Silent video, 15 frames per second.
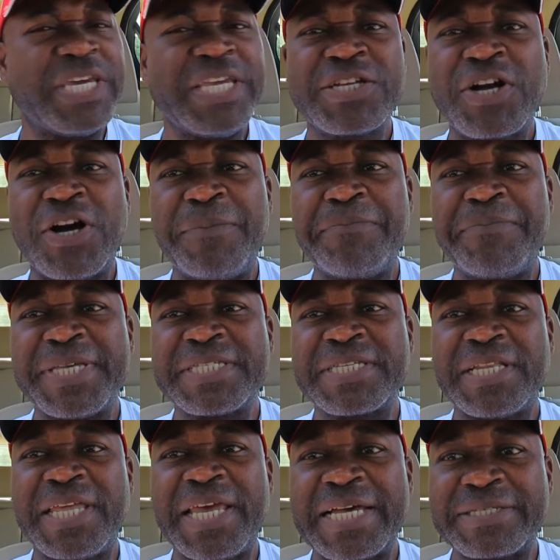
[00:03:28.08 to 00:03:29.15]
income
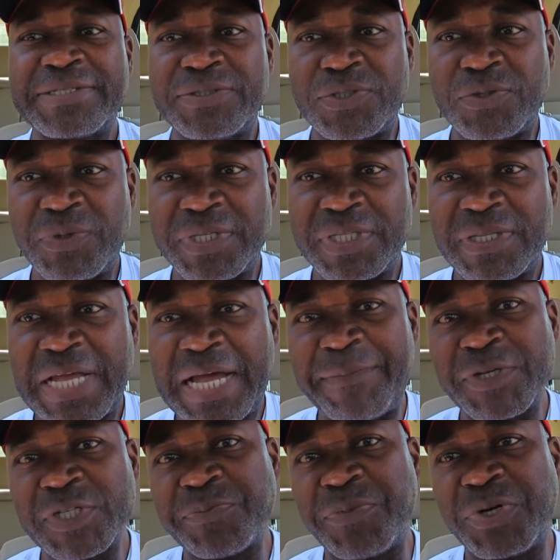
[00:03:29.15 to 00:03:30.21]
basically has to do with how
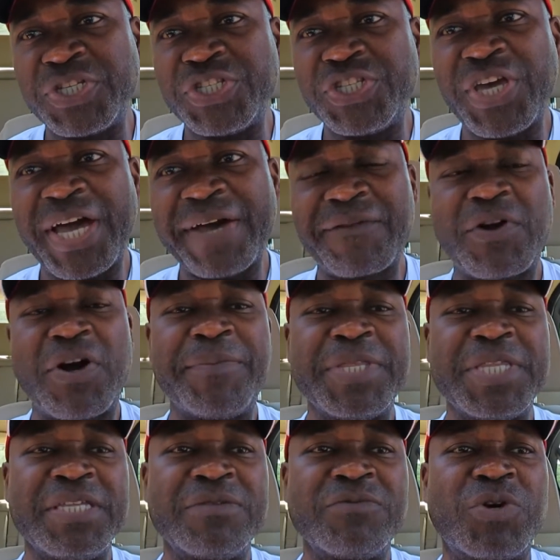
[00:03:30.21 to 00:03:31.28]
much money do you have coming
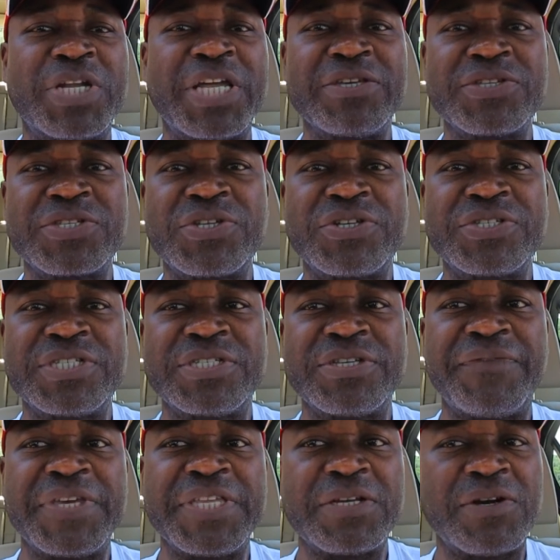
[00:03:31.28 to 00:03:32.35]
in, what are your sources
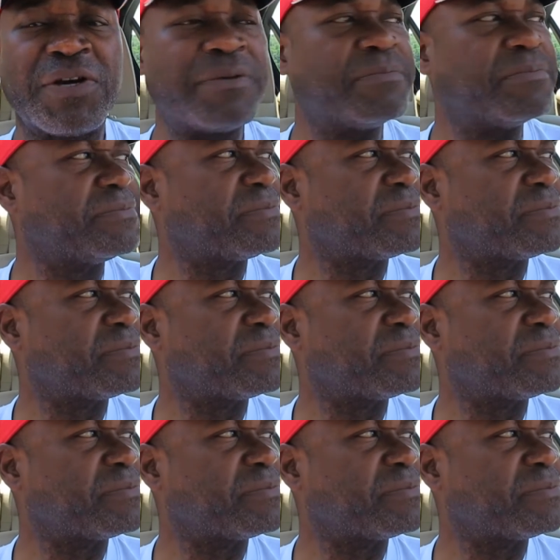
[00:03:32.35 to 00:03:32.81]
of income,